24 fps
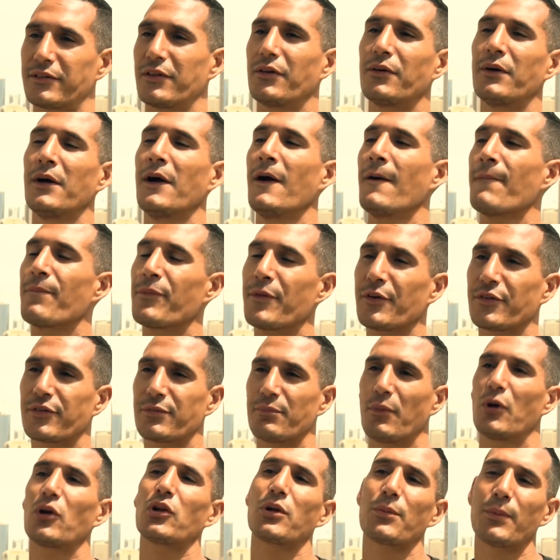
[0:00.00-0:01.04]
So there's
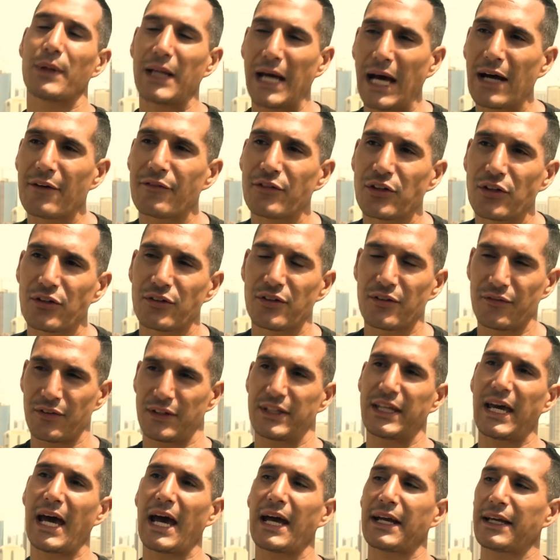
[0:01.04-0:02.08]
multiple avenues of
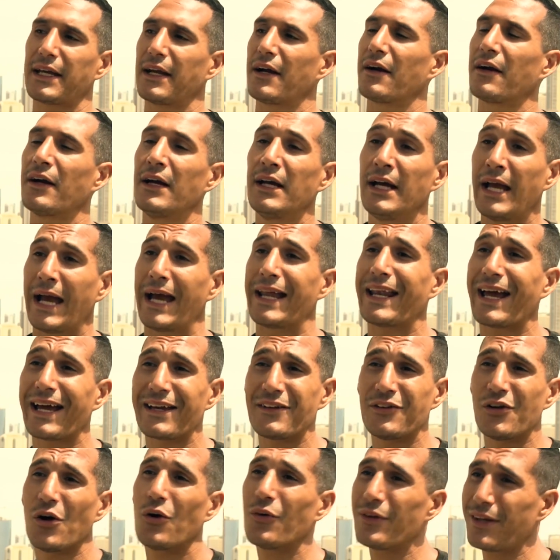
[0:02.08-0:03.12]
attack here, and I
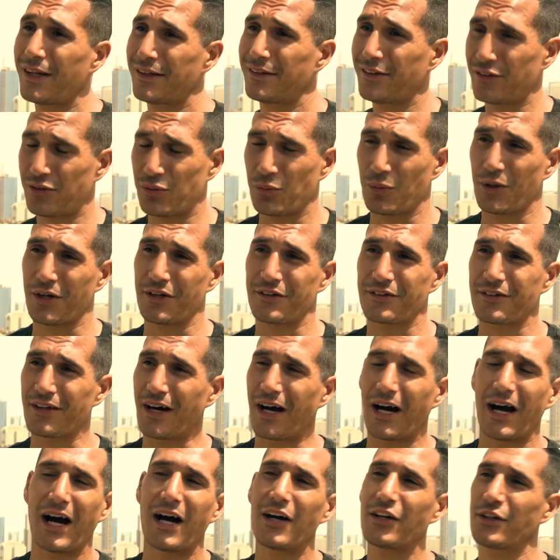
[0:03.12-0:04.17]
know that this works
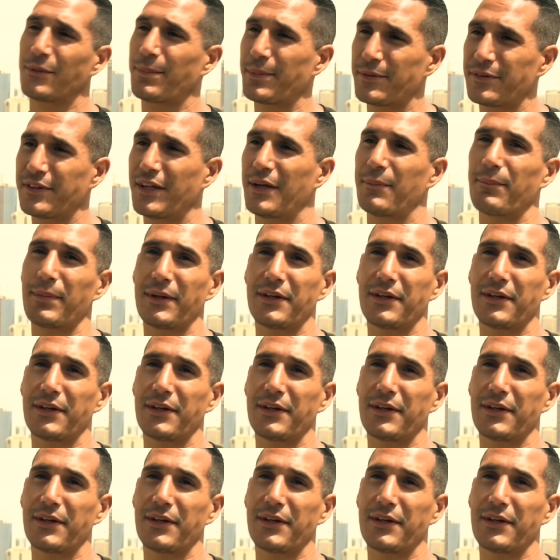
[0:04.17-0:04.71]
100%